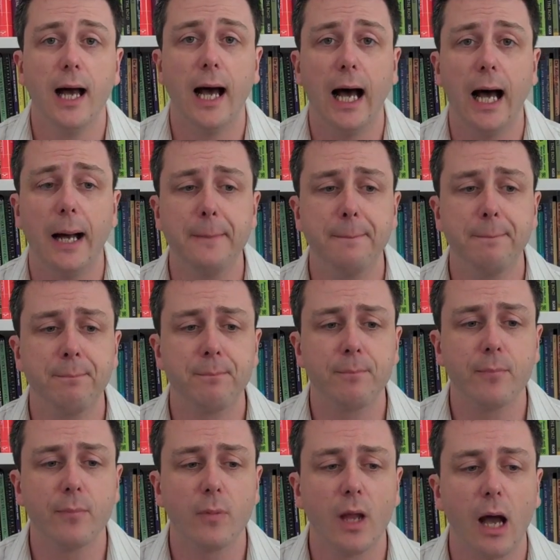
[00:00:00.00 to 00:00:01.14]
Um,
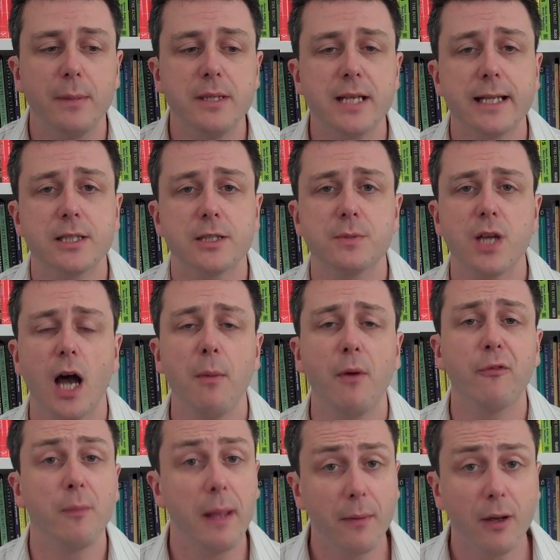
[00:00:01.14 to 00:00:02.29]
I've been taking some time off
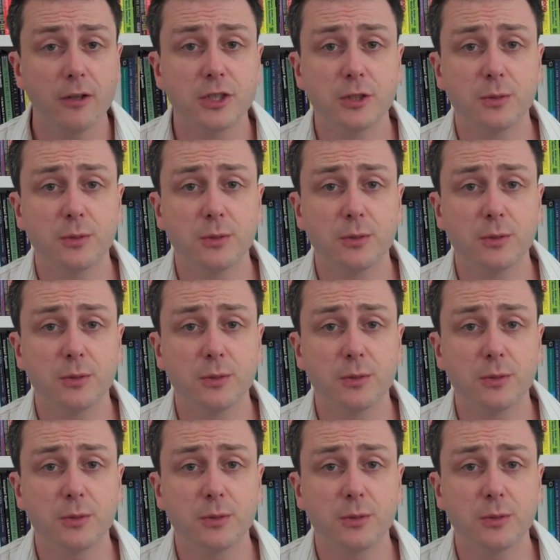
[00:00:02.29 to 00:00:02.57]
from Hypnosis